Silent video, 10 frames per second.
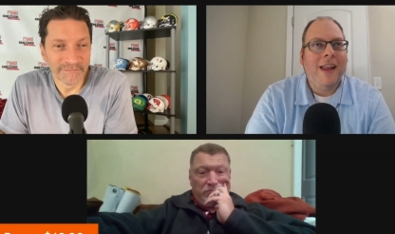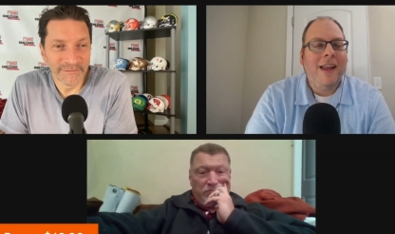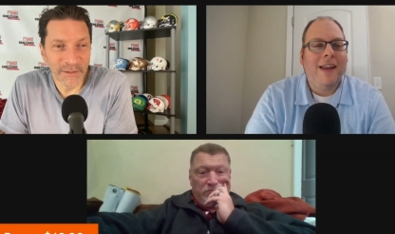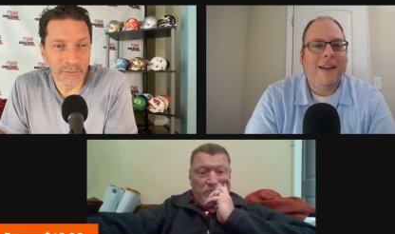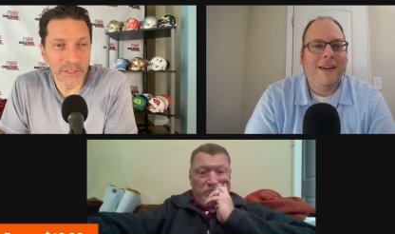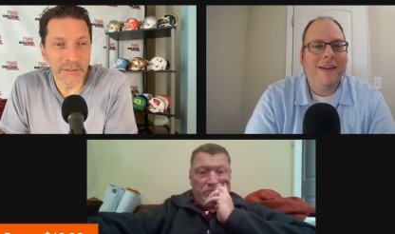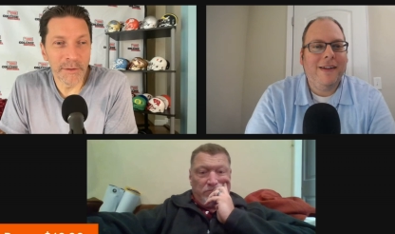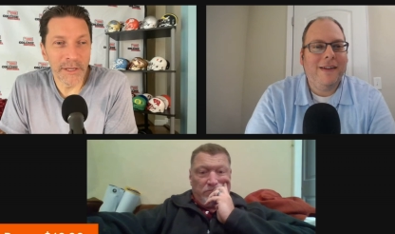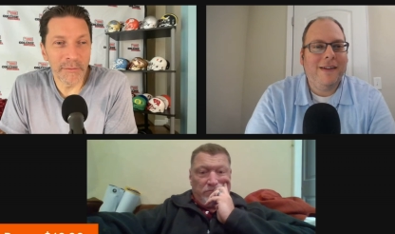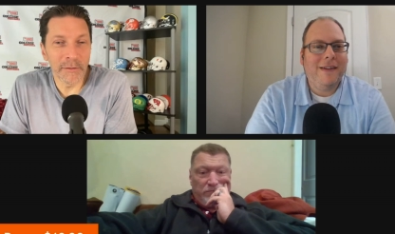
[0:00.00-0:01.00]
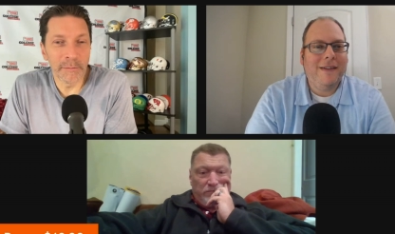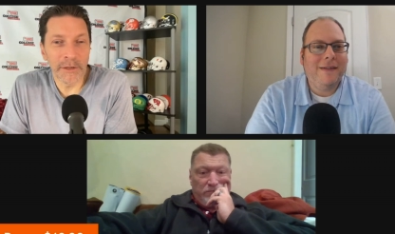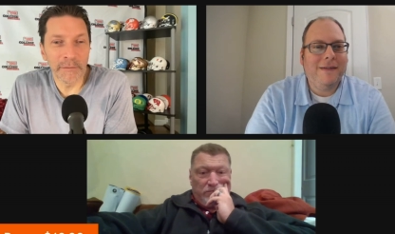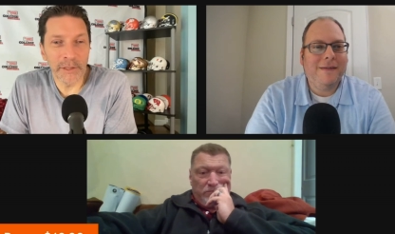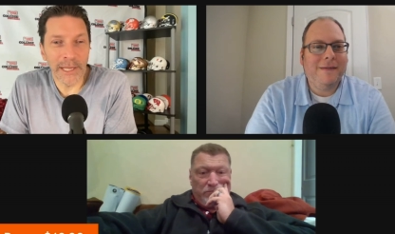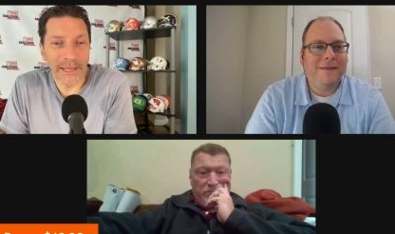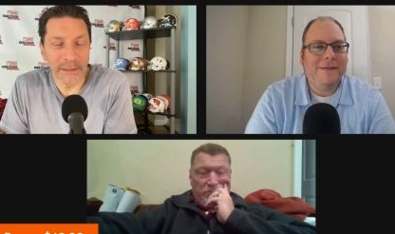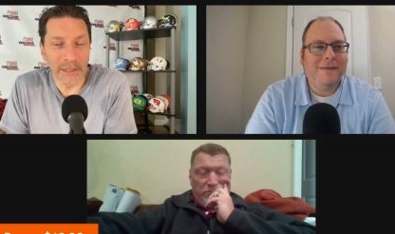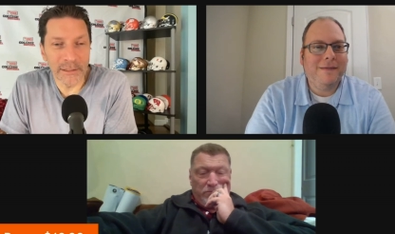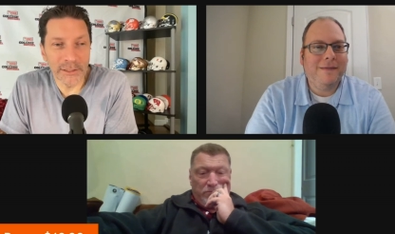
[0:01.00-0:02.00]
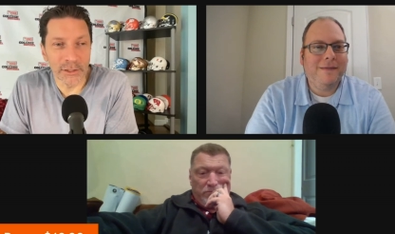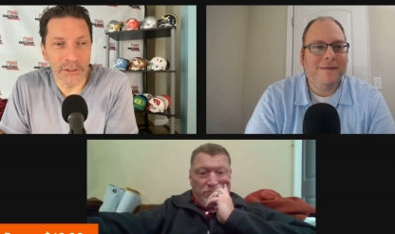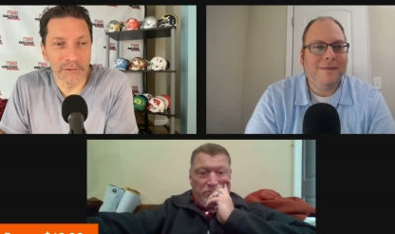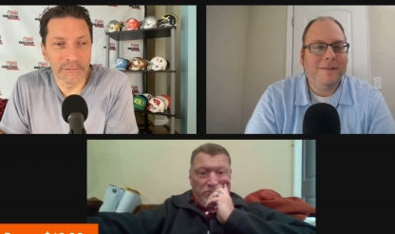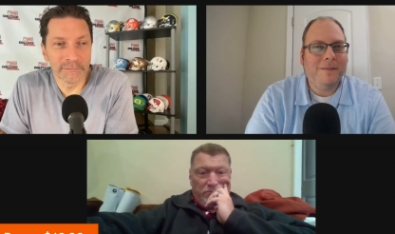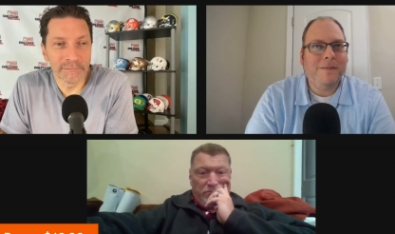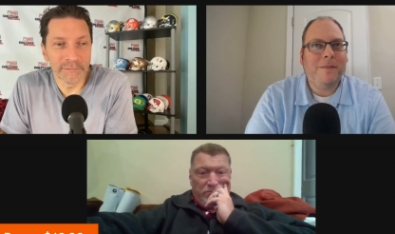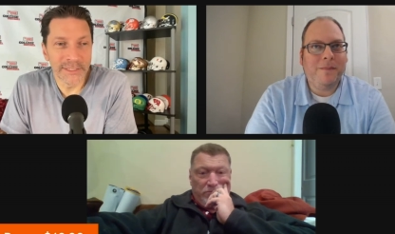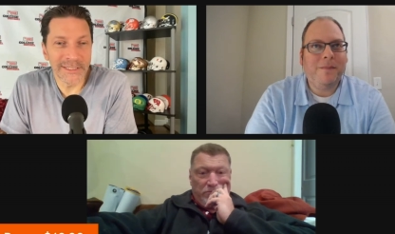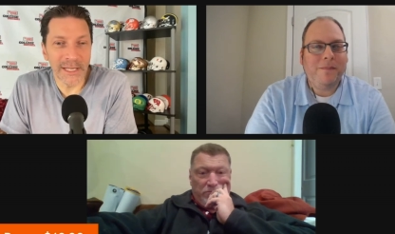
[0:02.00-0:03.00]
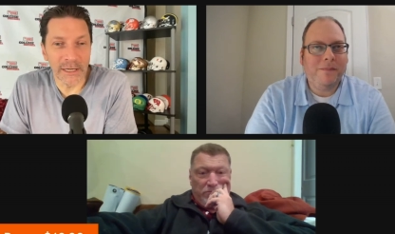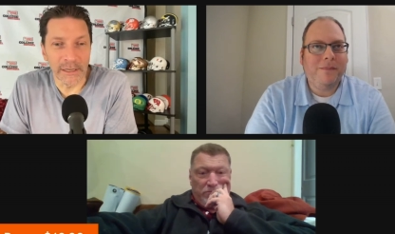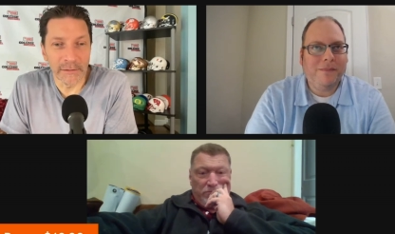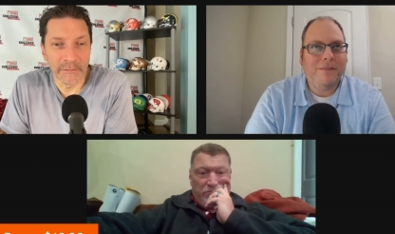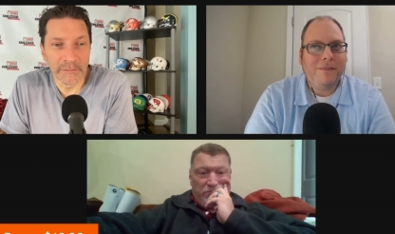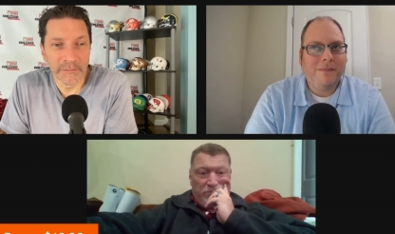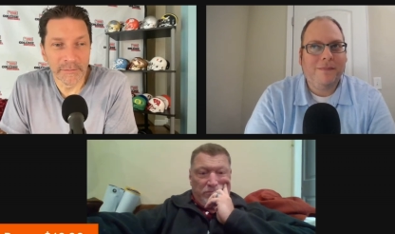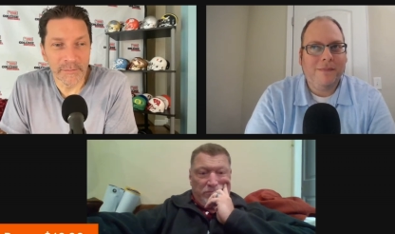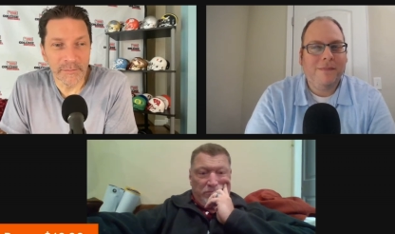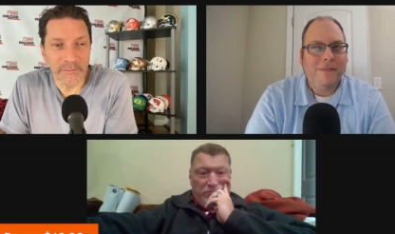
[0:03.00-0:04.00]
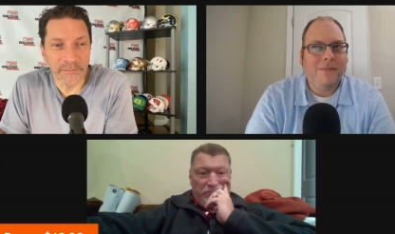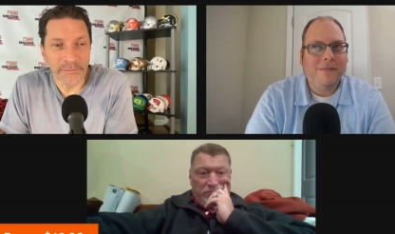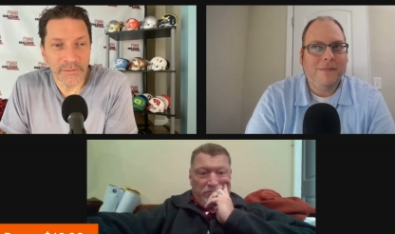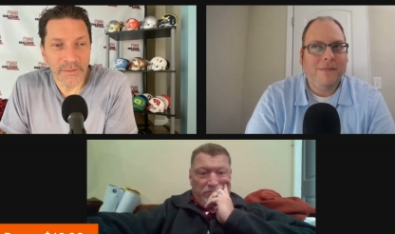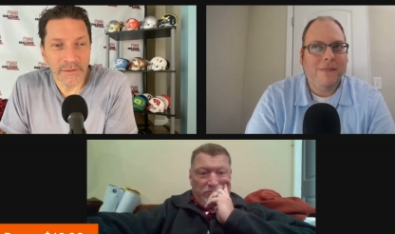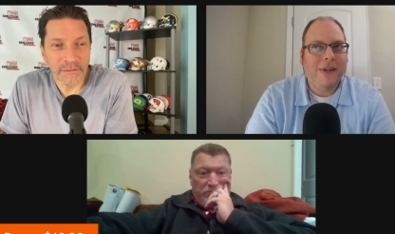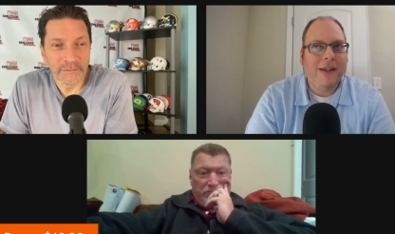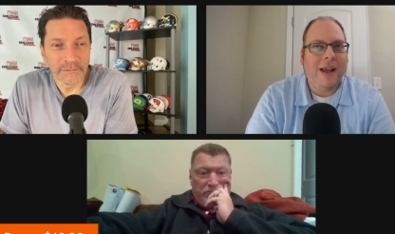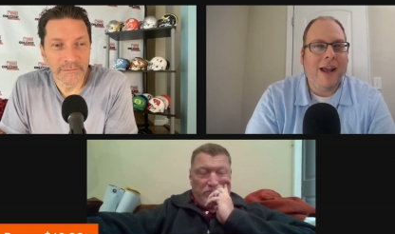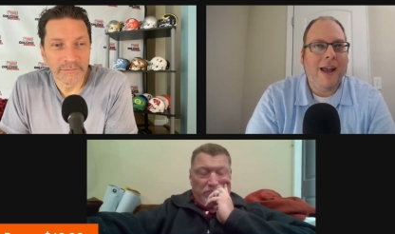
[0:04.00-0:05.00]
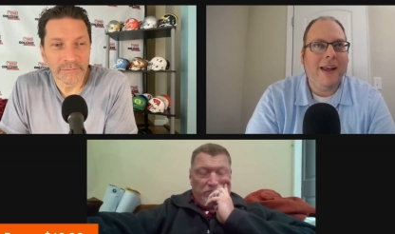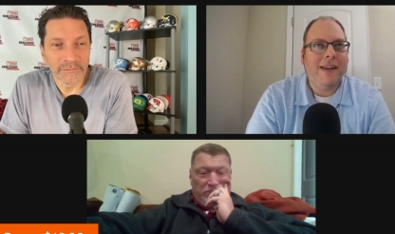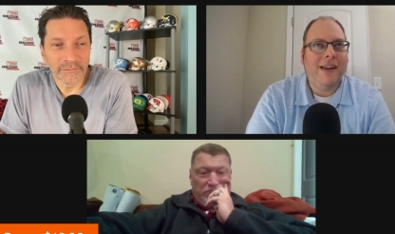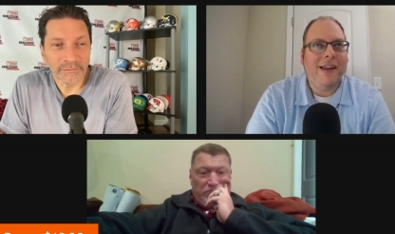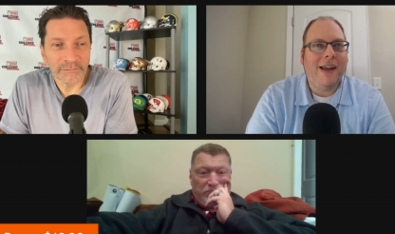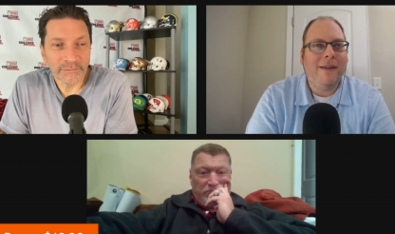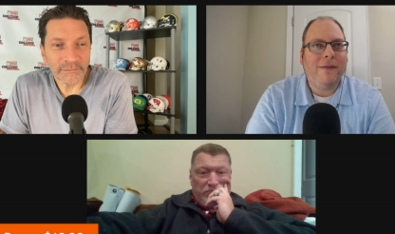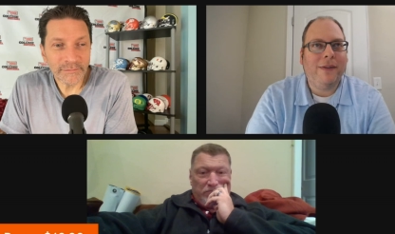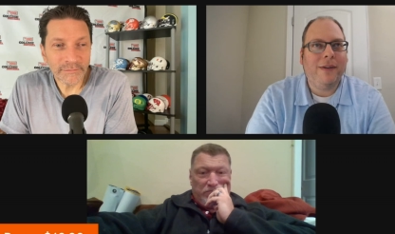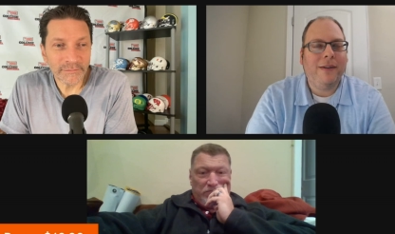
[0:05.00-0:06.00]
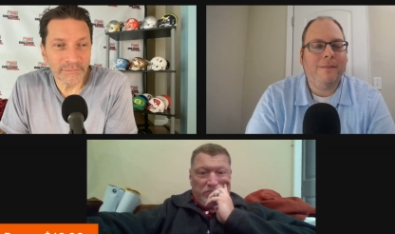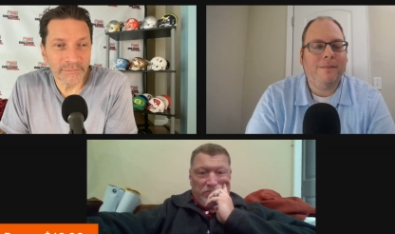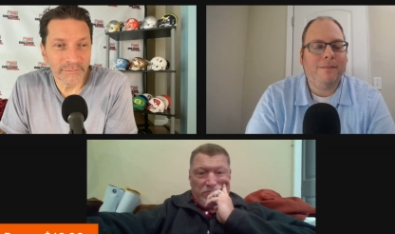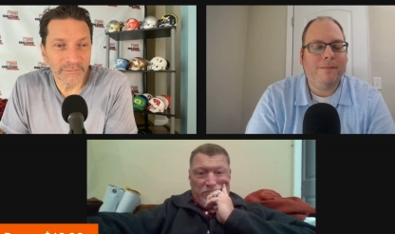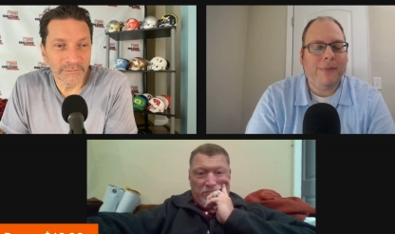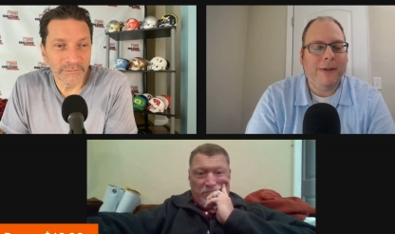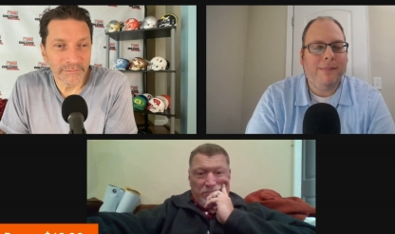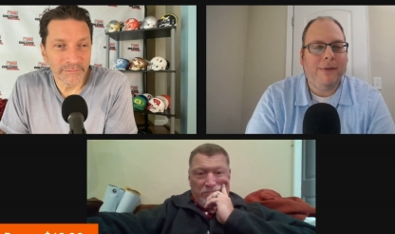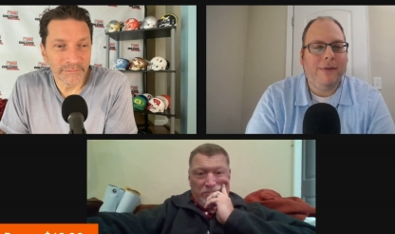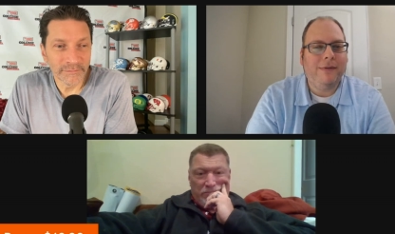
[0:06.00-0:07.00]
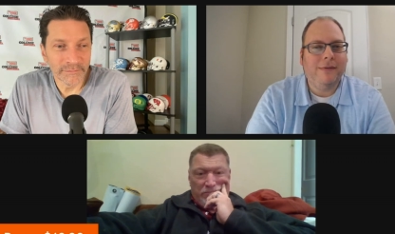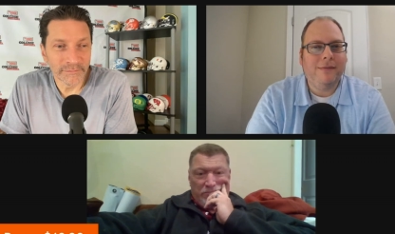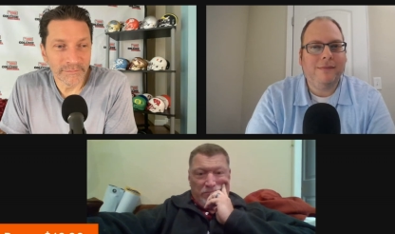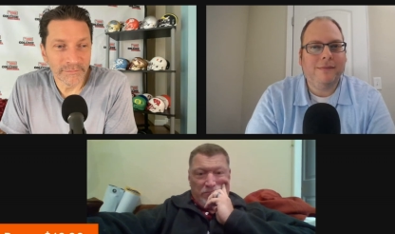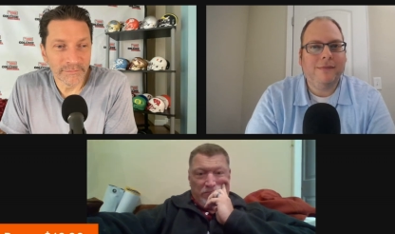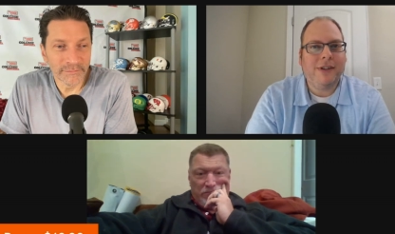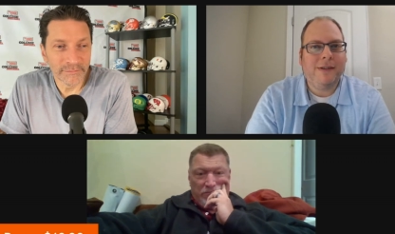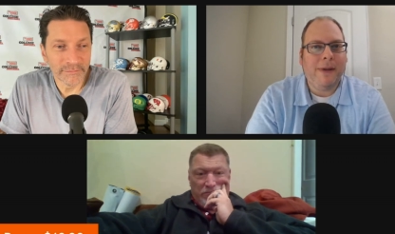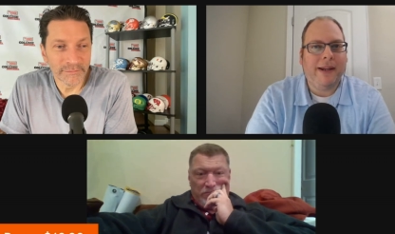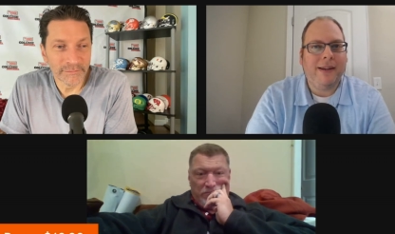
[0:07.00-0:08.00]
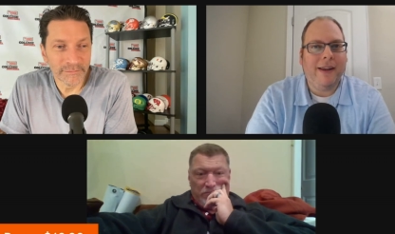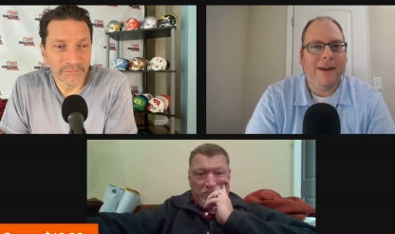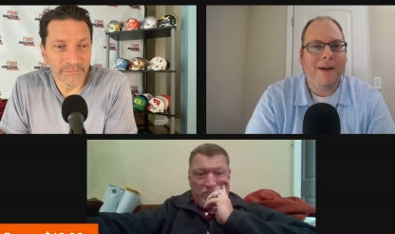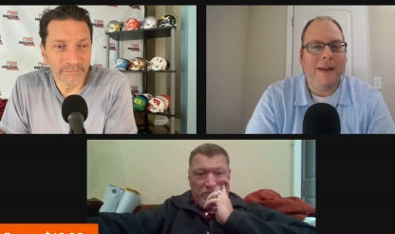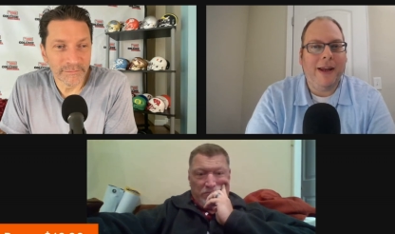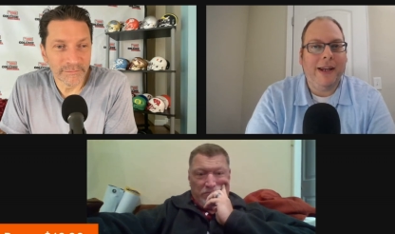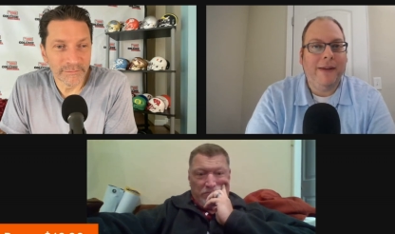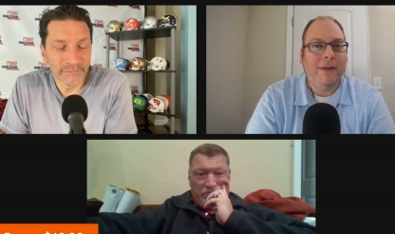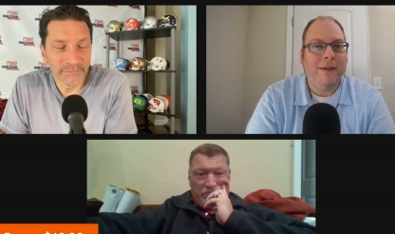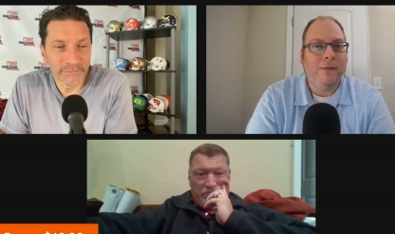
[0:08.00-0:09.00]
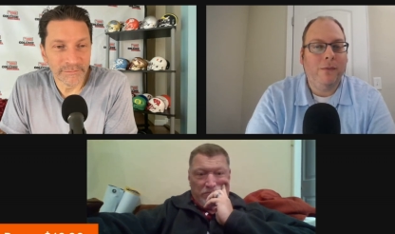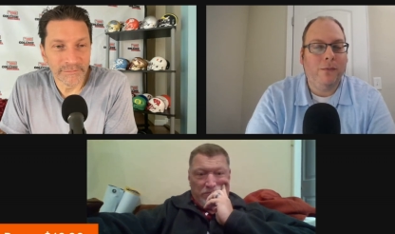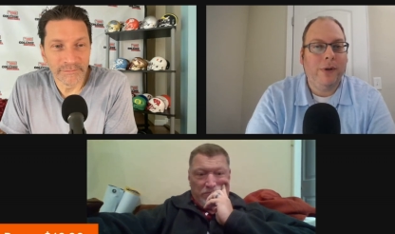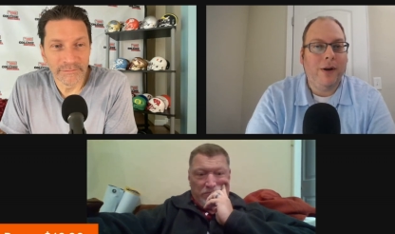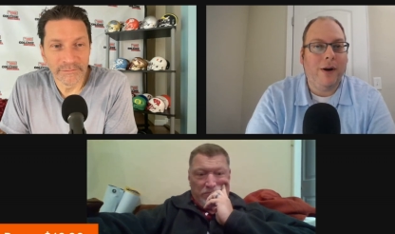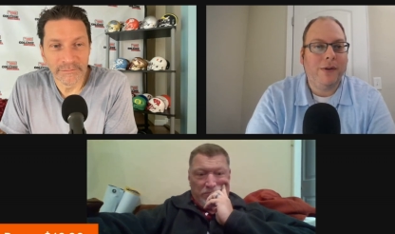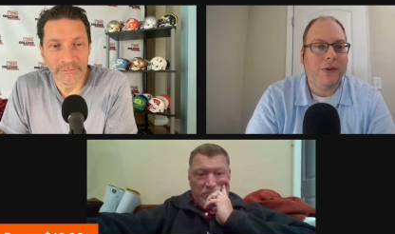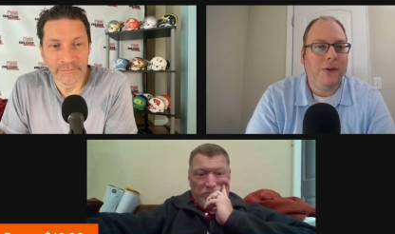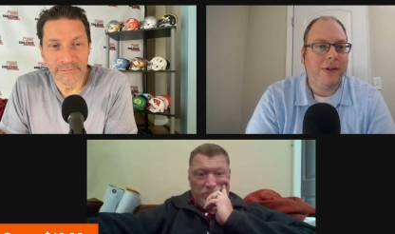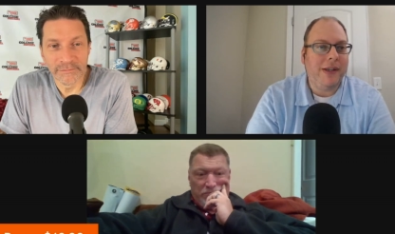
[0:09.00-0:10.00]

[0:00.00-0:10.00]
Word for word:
Speaker 1: That it would just make for a bit of a lackluster setting.
Speaker 2: Yeah, I I've heard people speculate on that, even regards to a